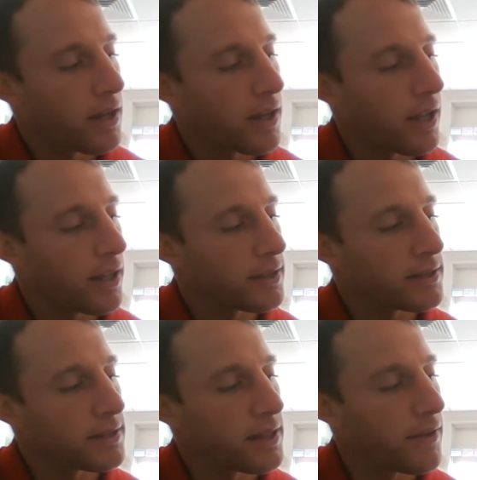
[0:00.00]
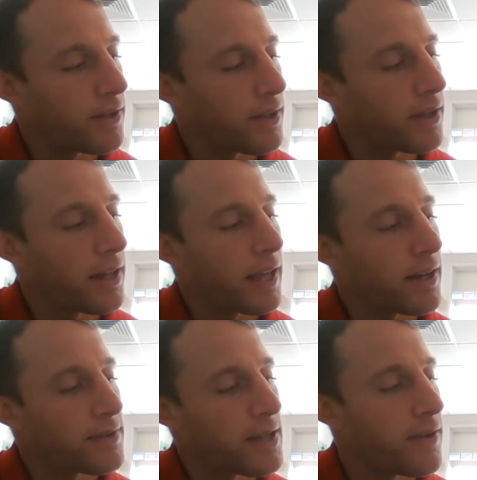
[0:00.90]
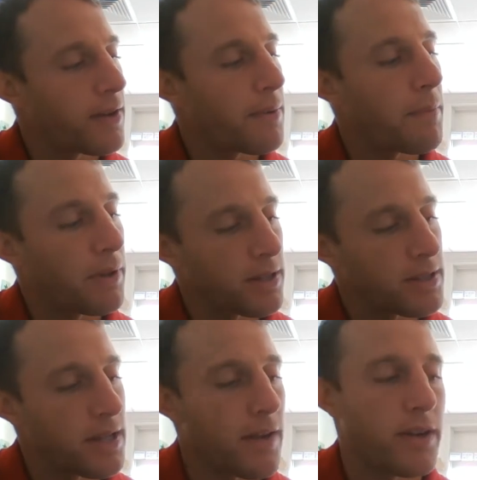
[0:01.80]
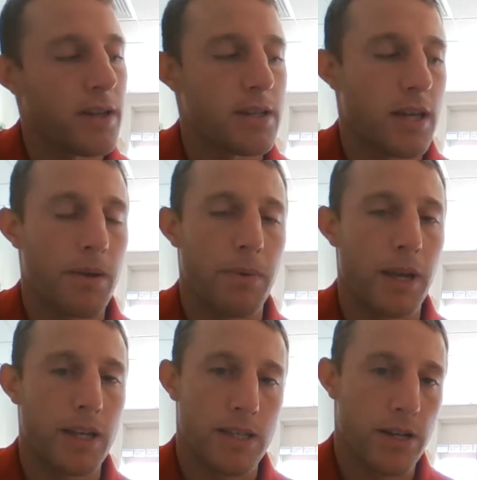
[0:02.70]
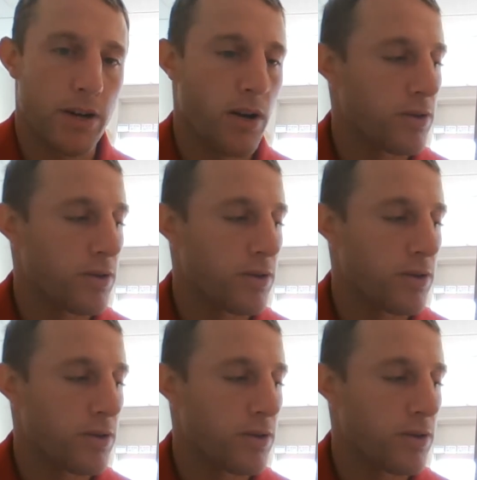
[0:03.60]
Okay, the negative 7 plus 7 is going to make 0,